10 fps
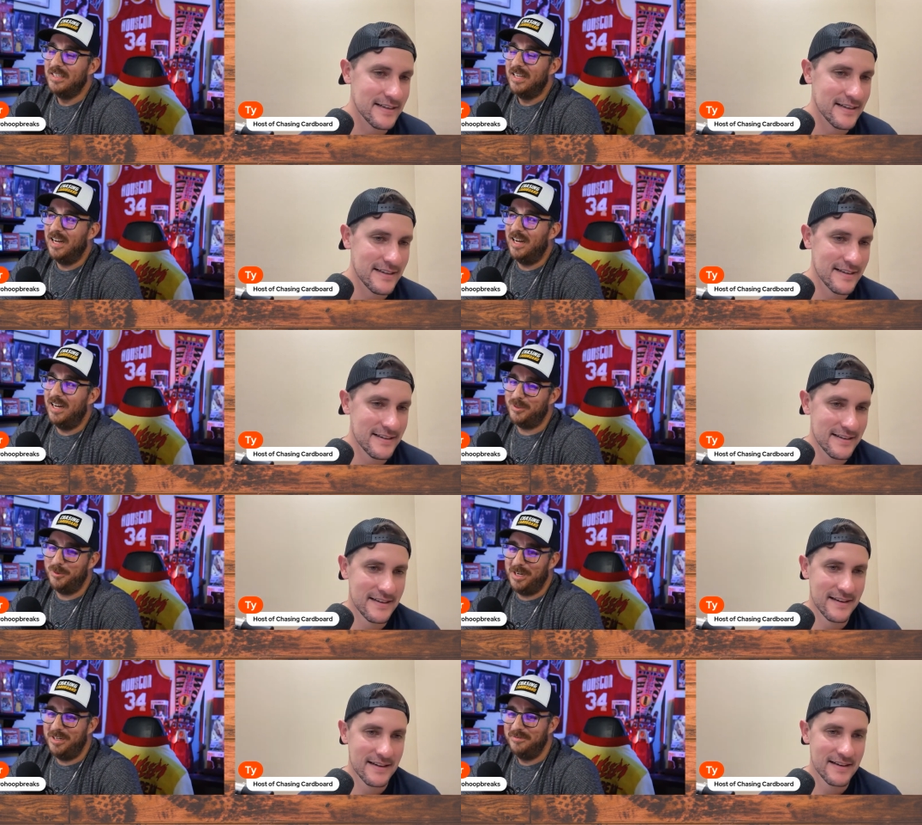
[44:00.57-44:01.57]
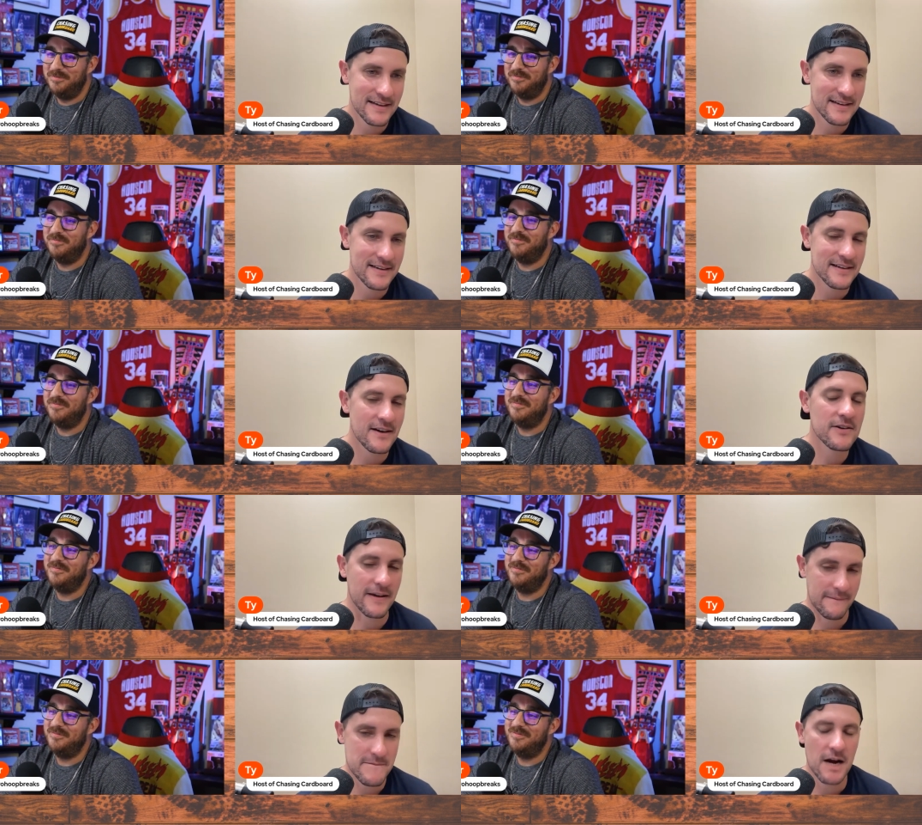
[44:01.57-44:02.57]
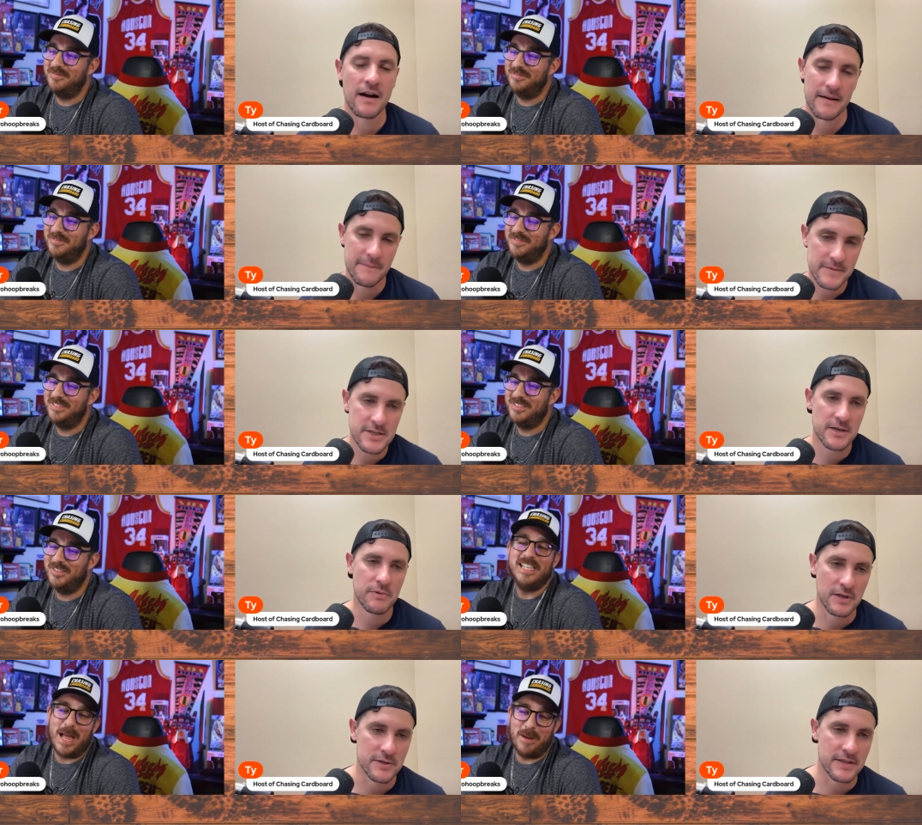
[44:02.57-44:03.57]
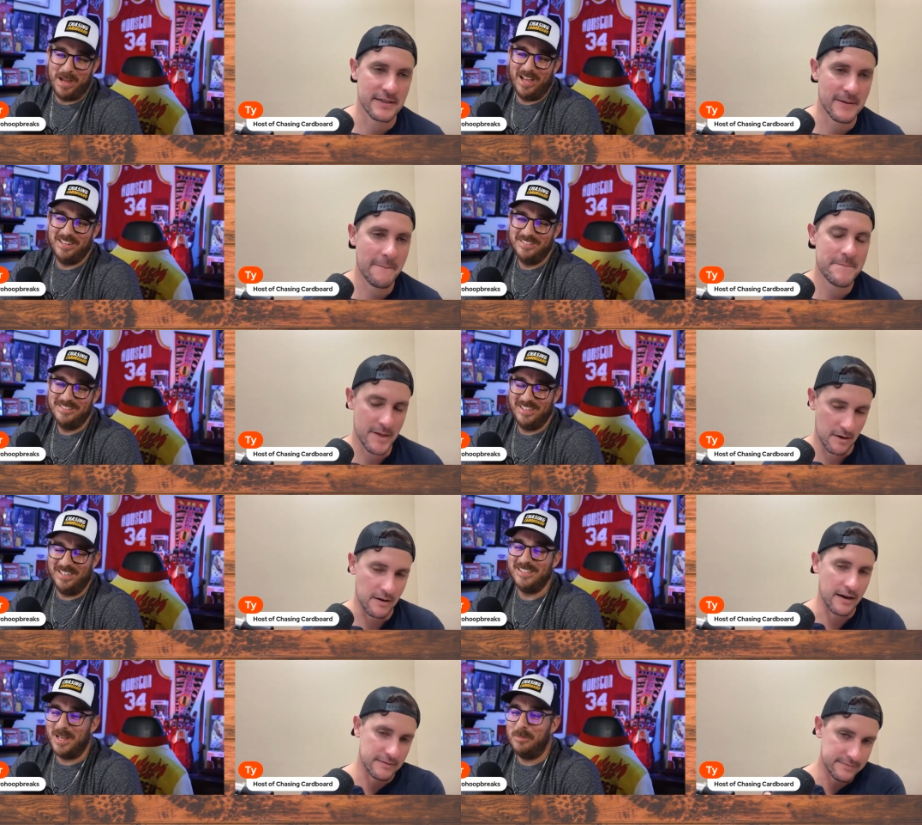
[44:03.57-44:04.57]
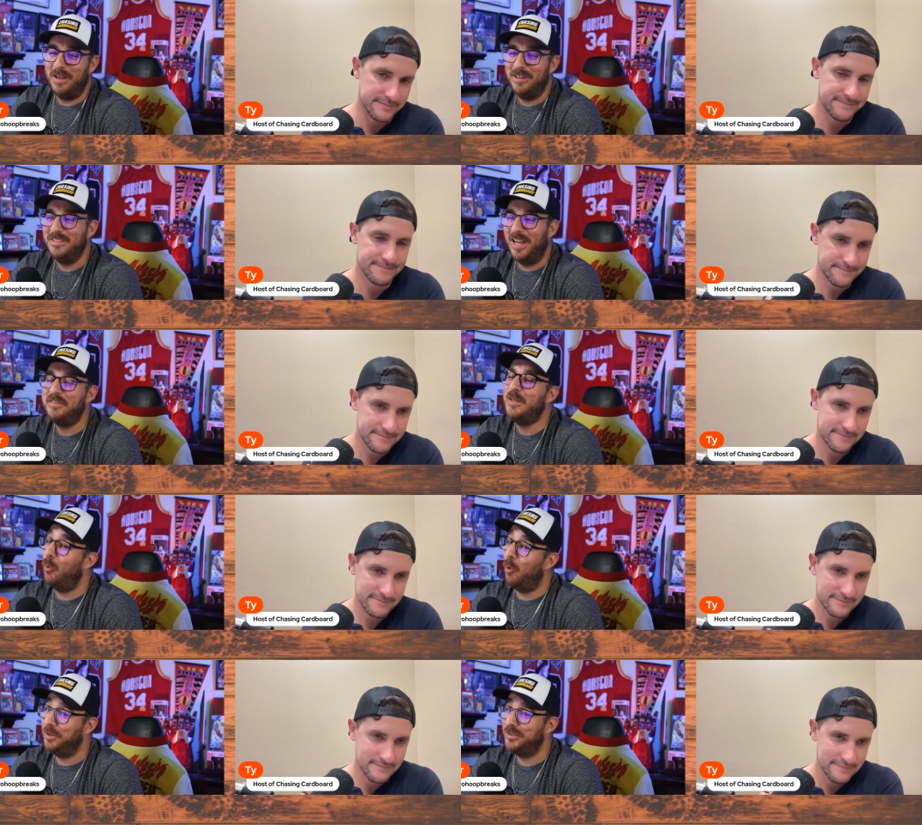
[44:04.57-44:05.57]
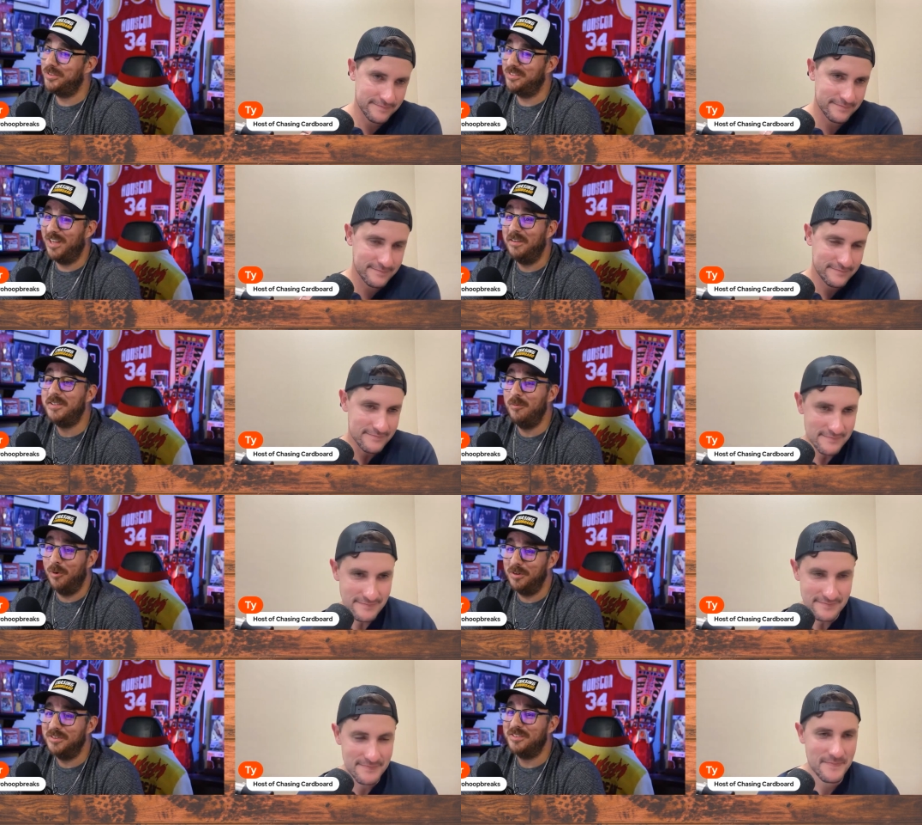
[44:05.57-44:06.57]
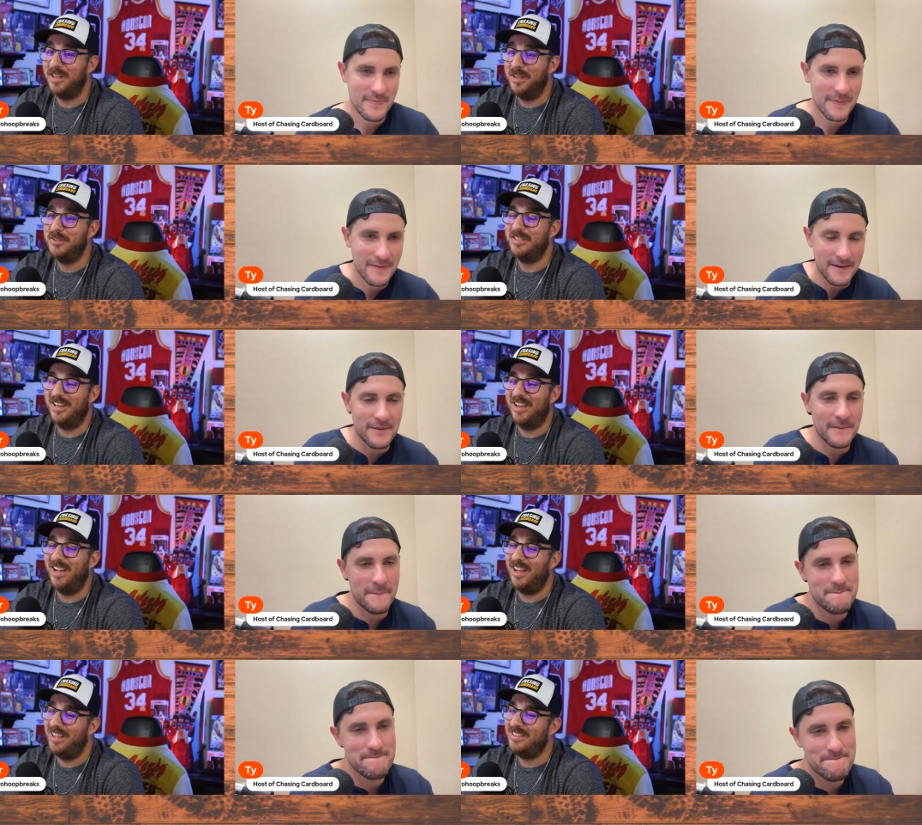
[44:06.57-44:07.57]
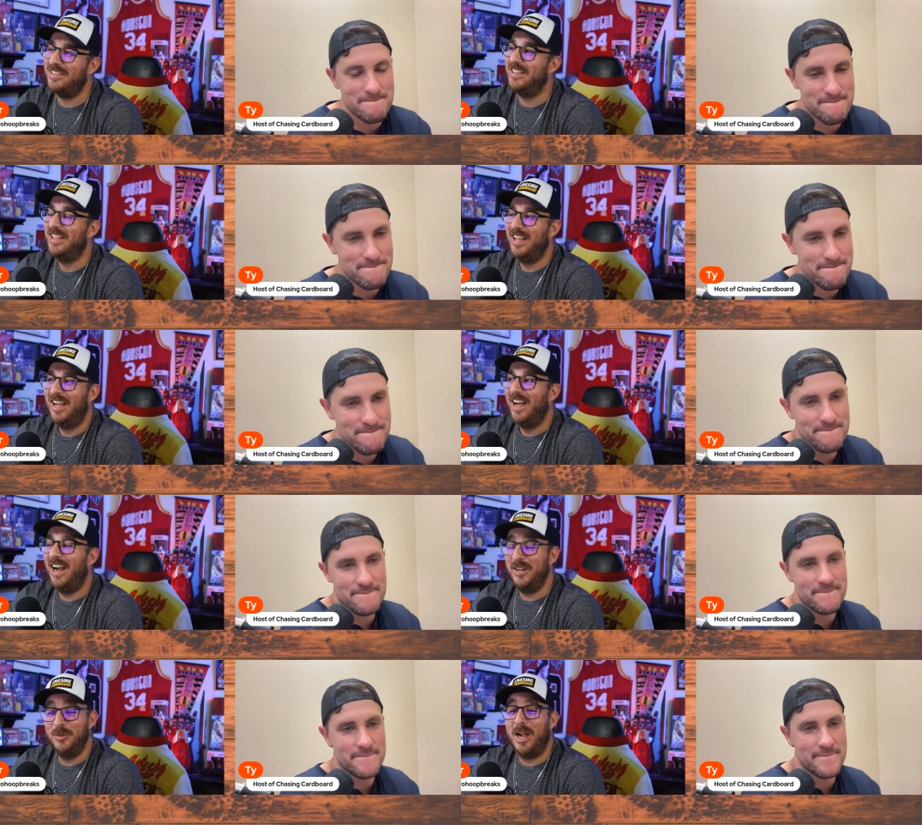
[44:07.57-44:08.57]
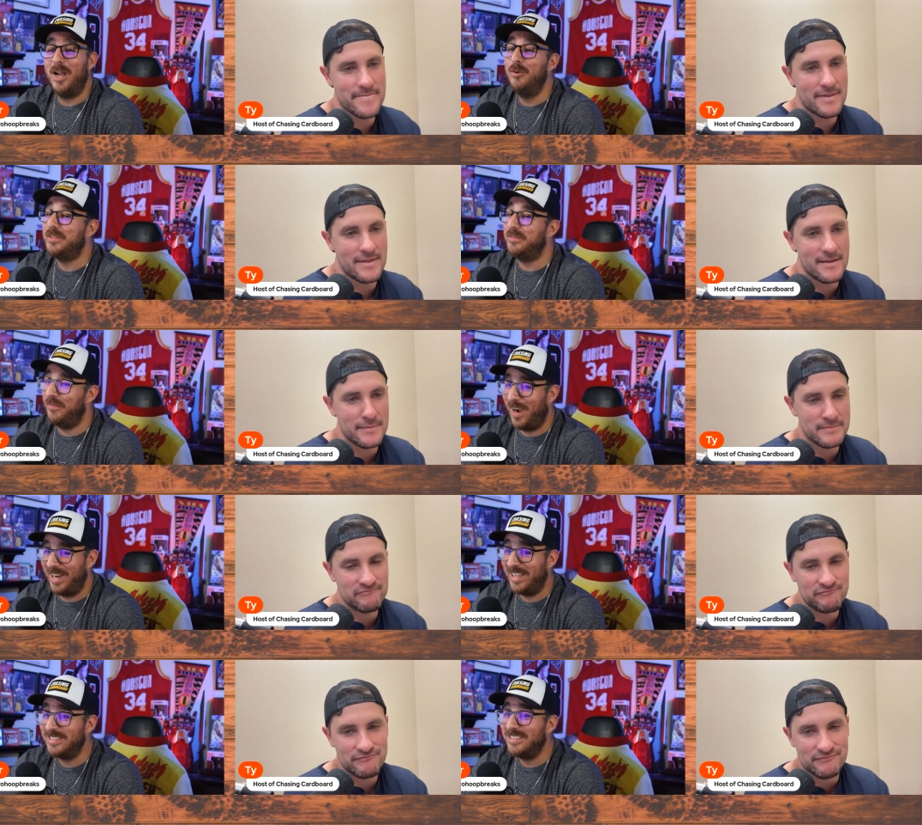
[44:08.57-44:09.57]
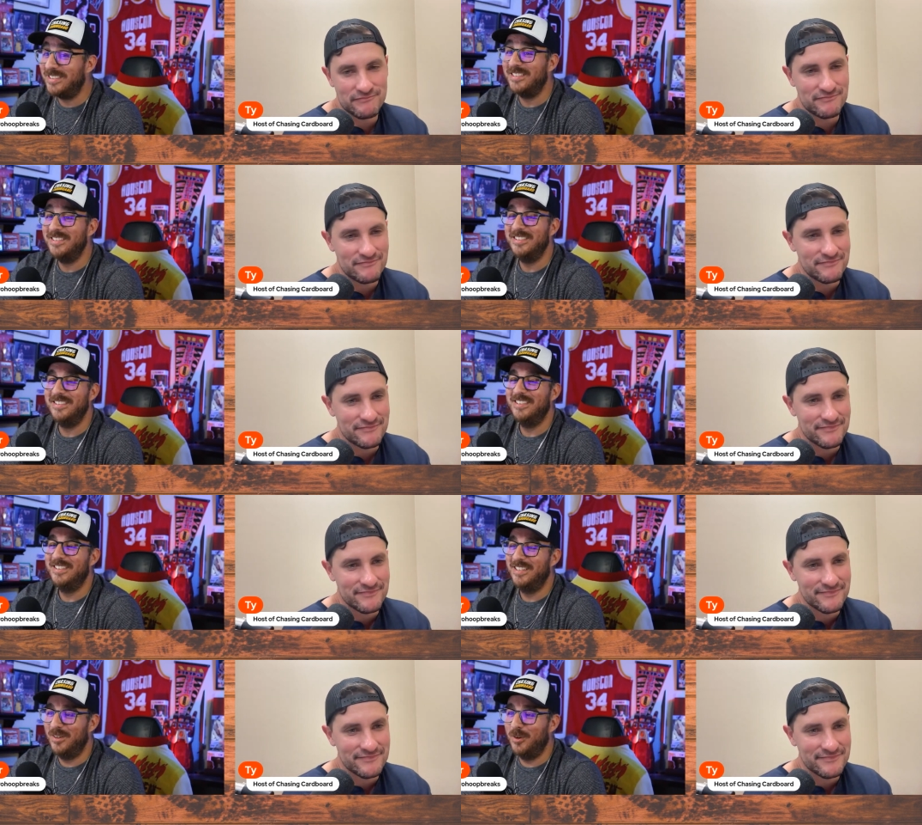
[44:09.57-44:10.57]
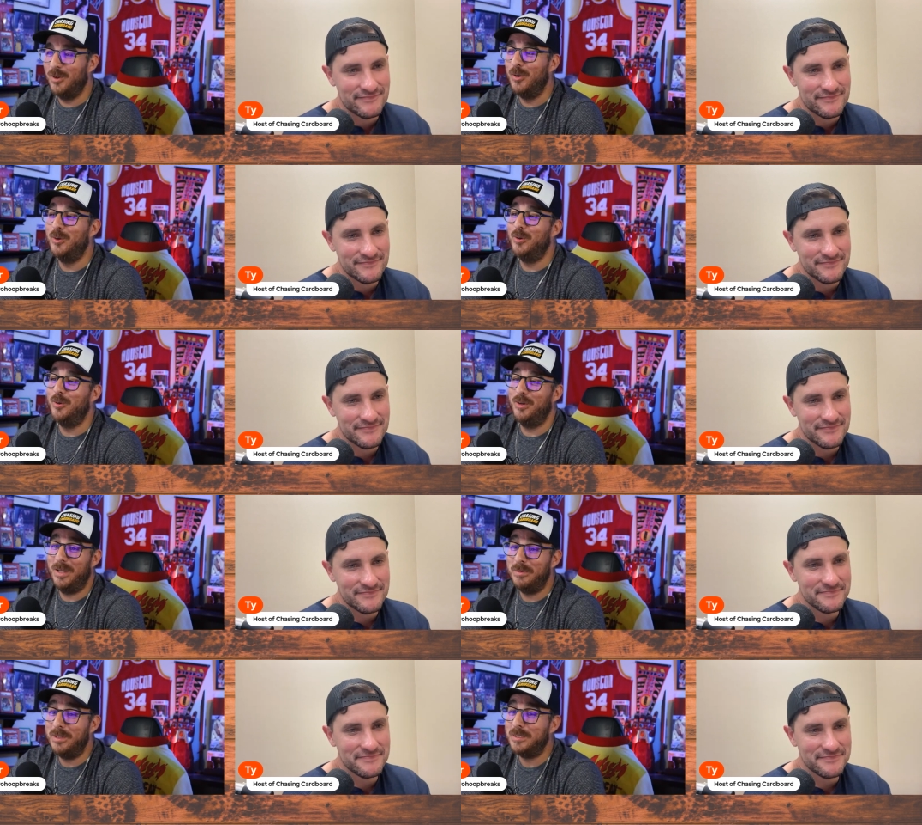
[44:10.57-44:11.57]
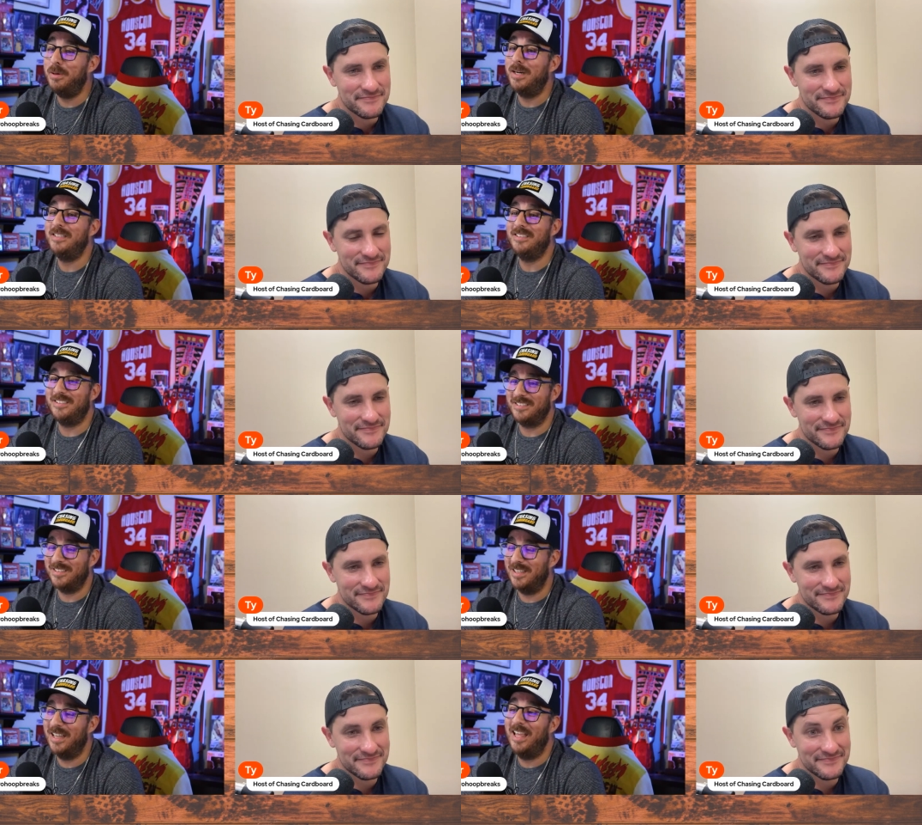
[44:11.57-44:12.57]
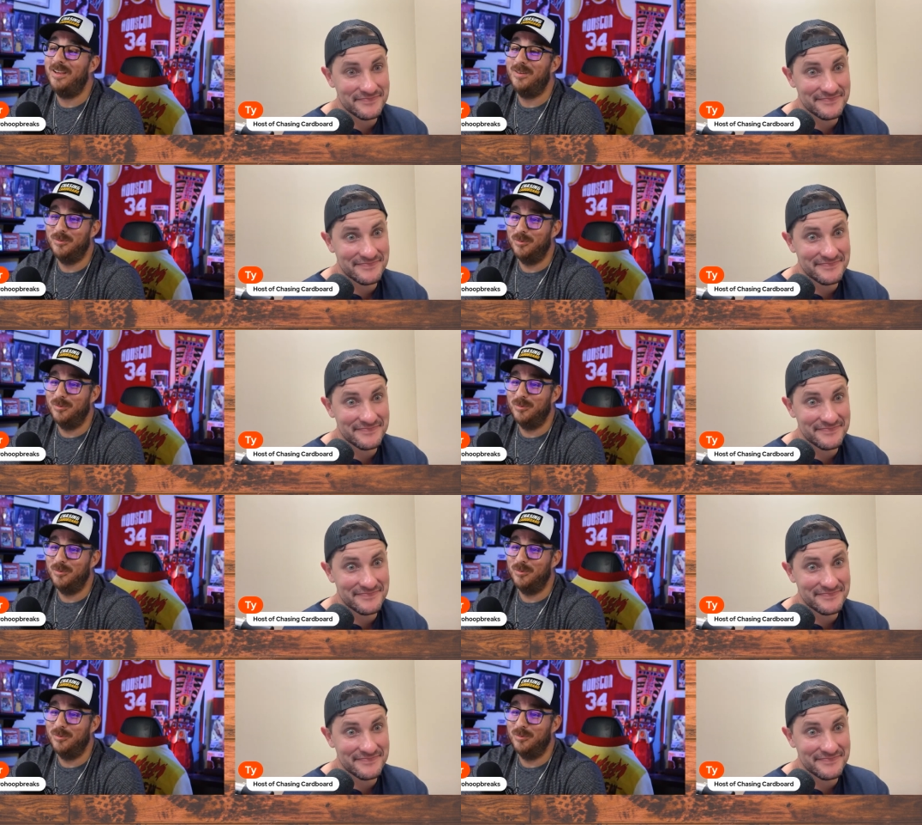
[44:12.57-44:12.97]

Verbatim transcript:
Speaker 1: Uh, three. Okay. All right. So, so it's not that bad. Yeah, All it's right. not that bad. I've seen worse. I've seen worse. I used to. I, I I knew a guy who was in finance, who him and his buddies like would